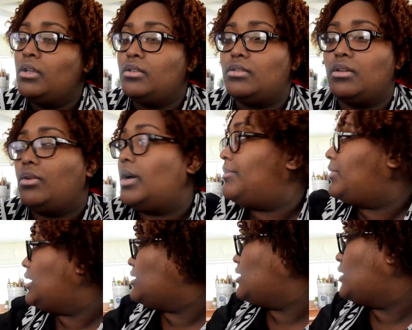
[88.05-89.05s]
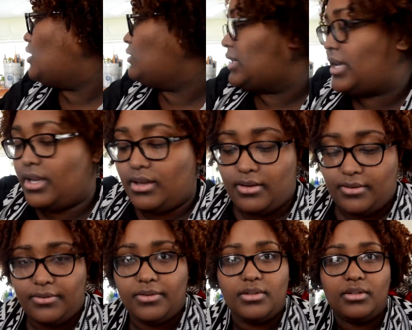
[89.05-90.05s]
So um, that's a good code to
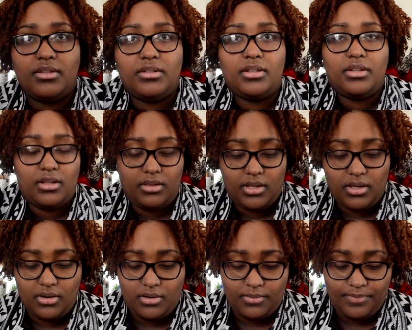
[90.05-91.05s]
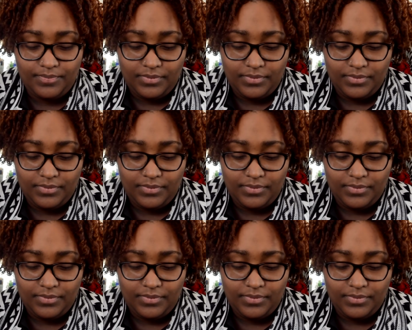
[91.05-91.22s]
have. Let's set that there.